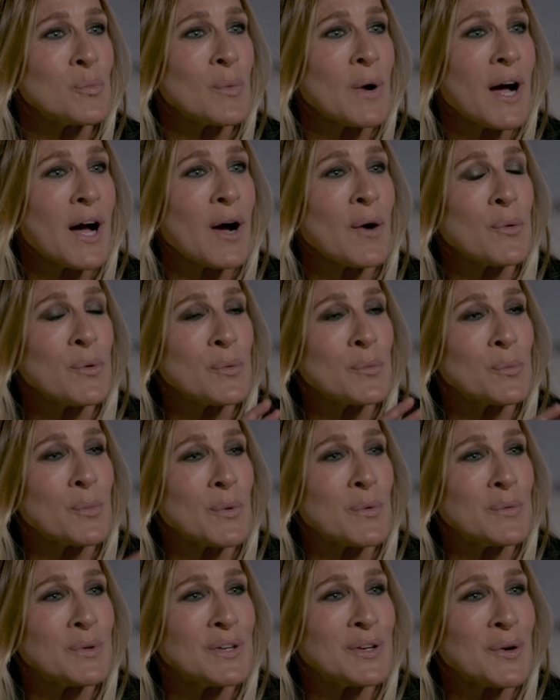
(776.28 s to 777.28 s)

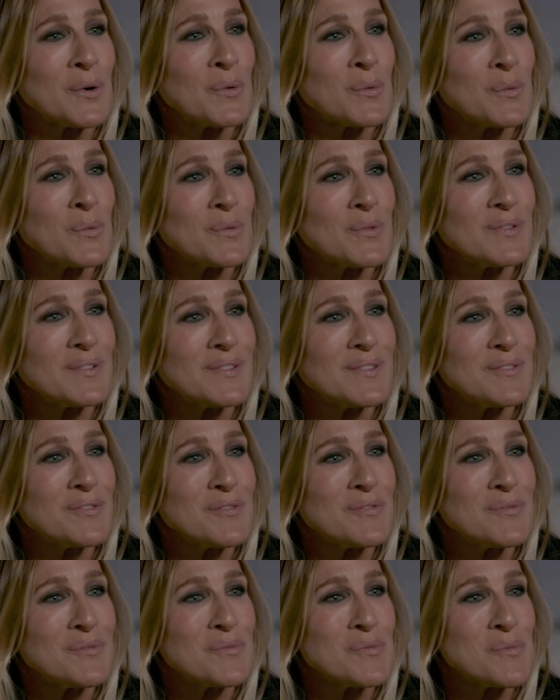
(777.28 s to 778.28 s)
how you know
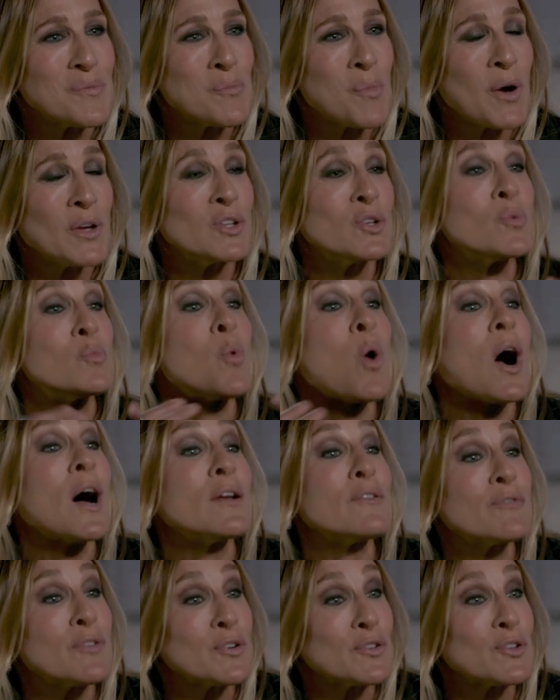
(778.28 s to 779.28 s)
what you
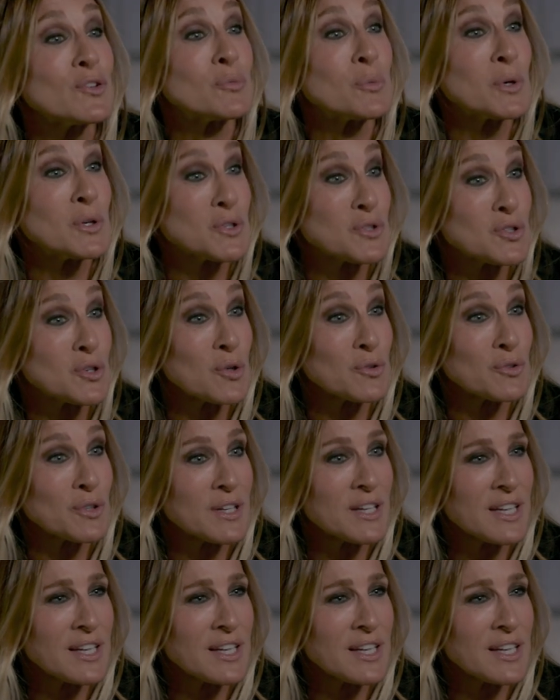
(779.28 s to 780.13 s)
want versus what your children